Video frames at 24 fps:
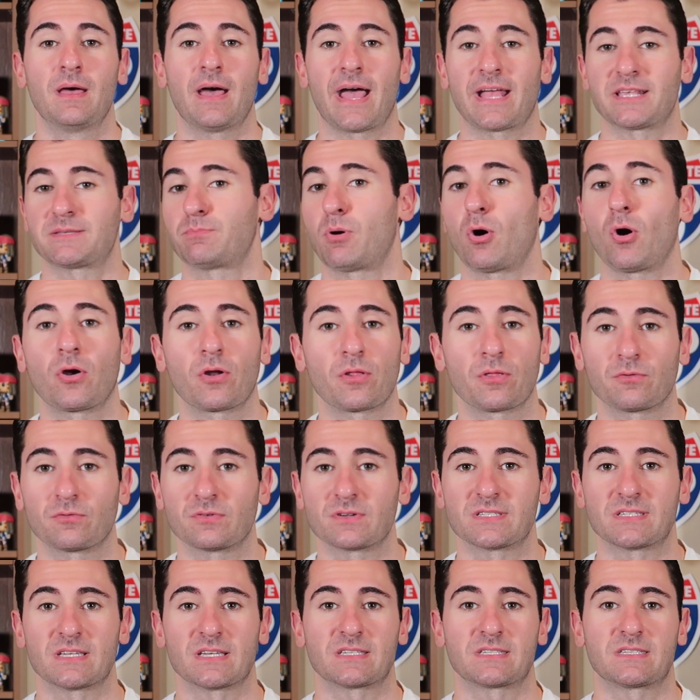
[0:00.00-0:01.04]
as part of the
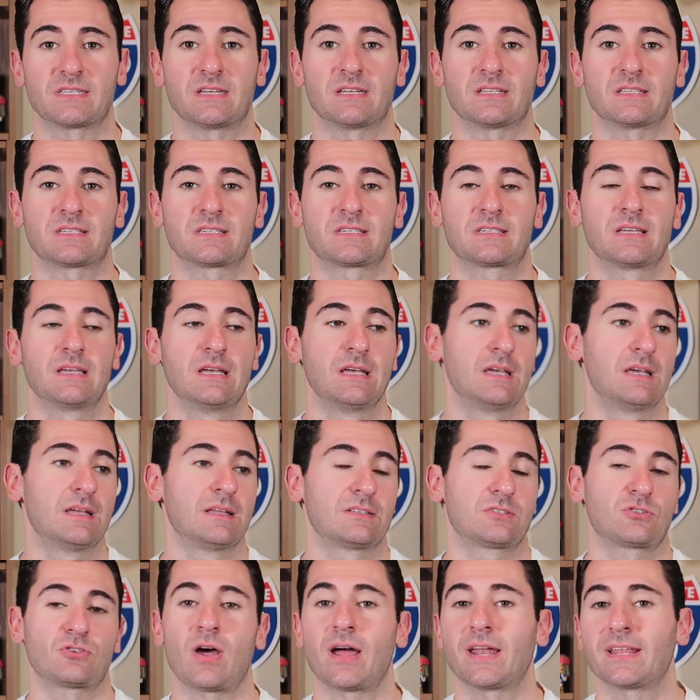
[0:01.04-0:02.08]
Resistance,
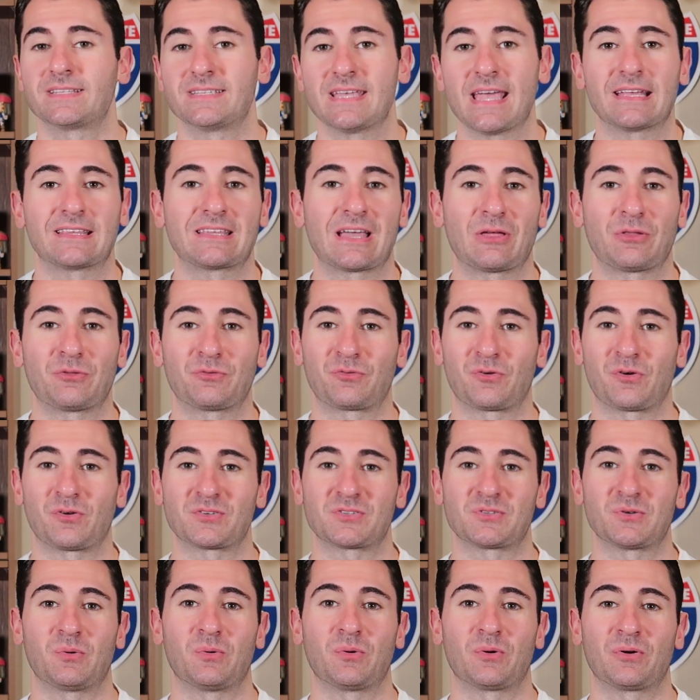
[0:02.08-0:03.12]
trying to take down the
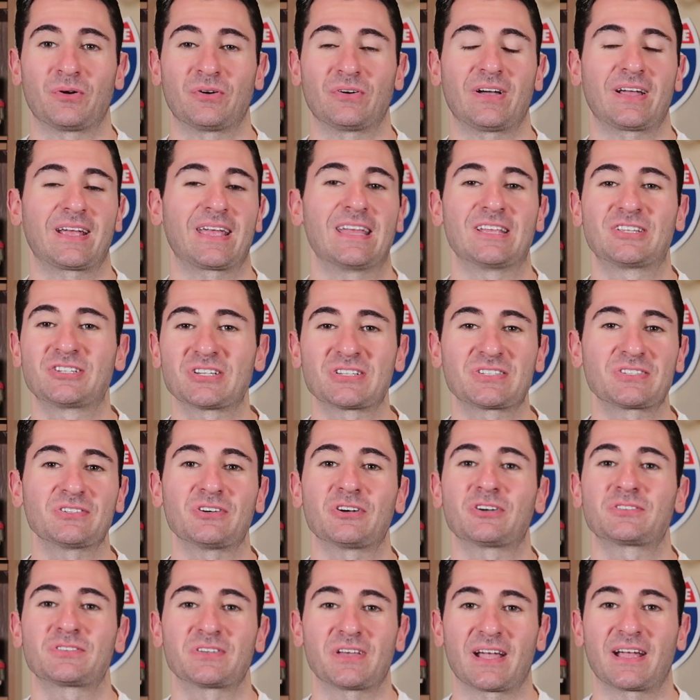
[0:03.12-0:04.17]
First Order. Like, it just
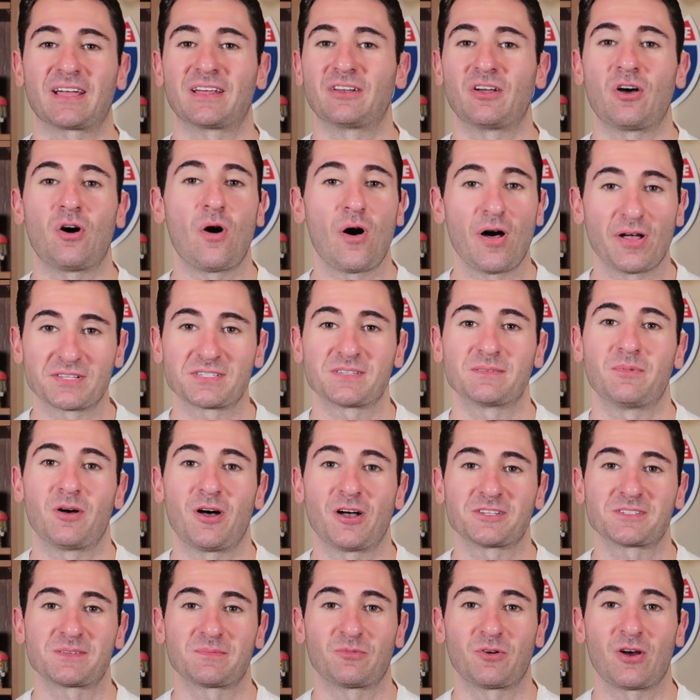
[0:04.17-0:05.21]
looks like an awesome,
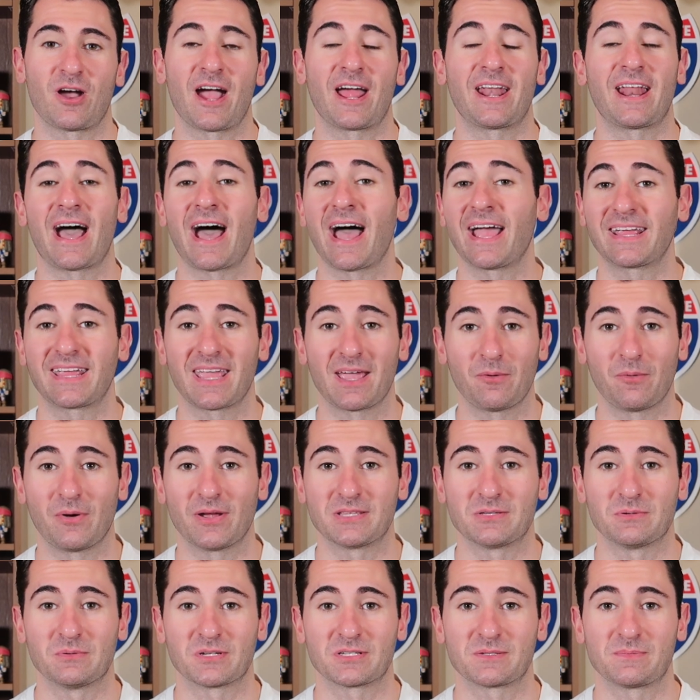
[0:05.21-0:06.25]
awesome ride. I can't
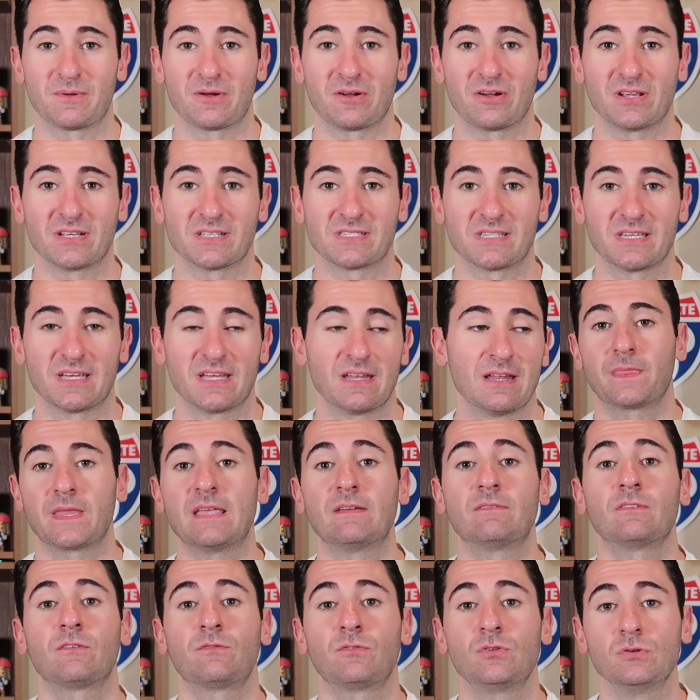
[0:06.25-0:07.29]
wait to experience it.
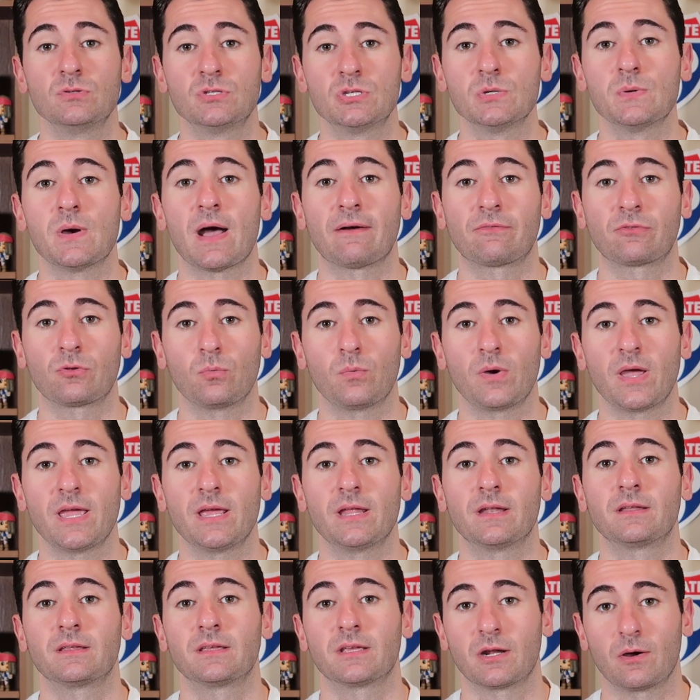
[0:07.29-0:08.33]
Even if you do have to
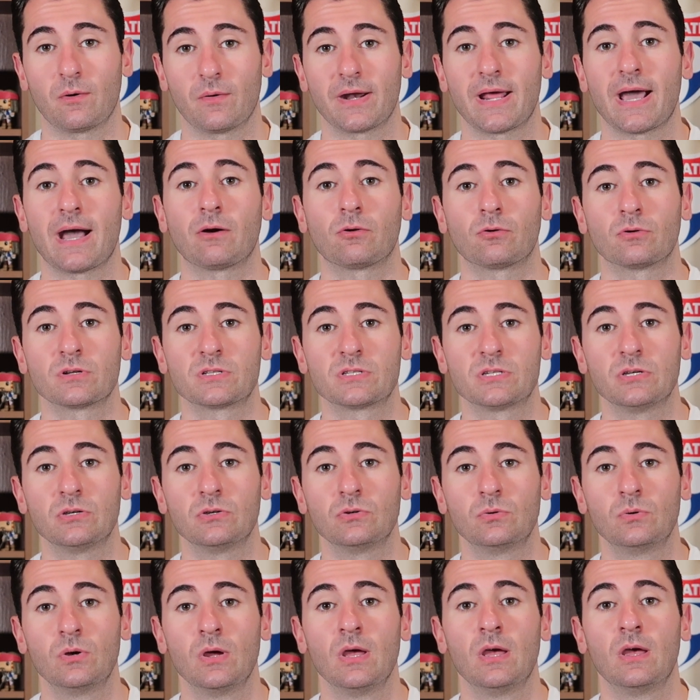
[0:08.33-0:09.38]
wait, an hour or
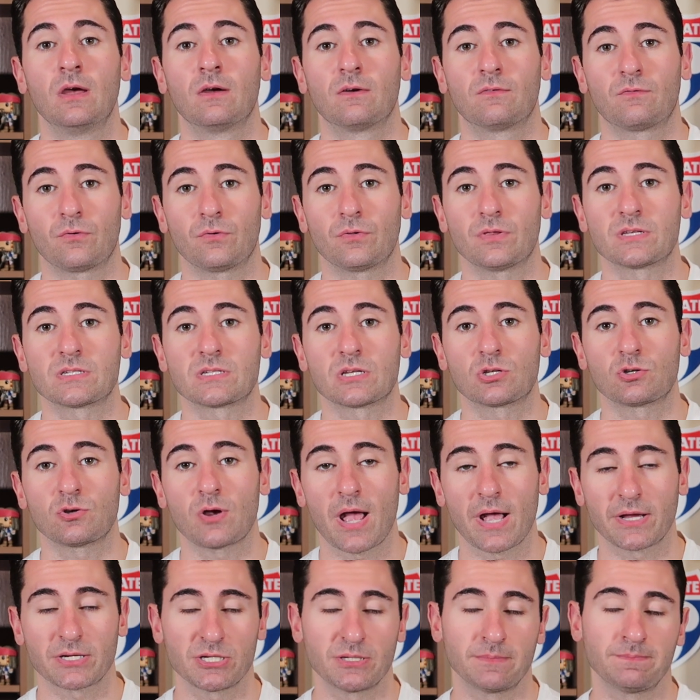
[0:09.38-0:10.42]
two for this
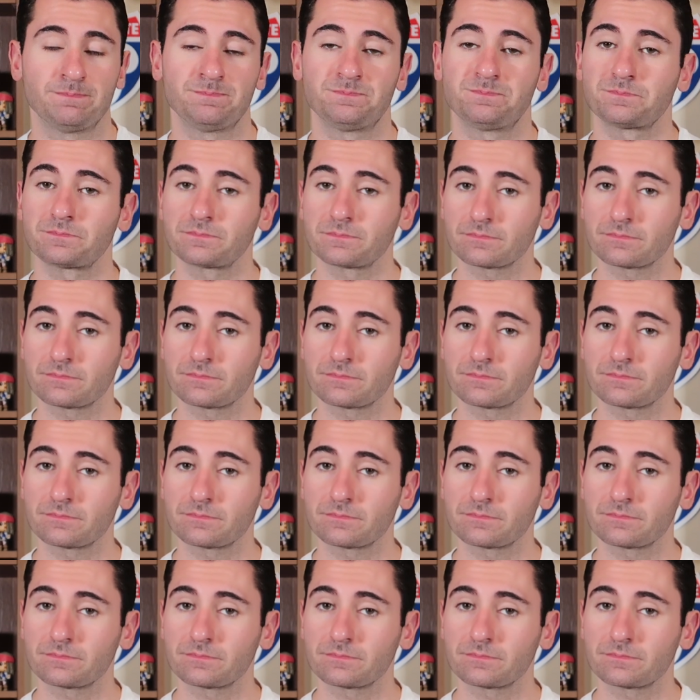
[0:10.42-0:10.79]
attraction,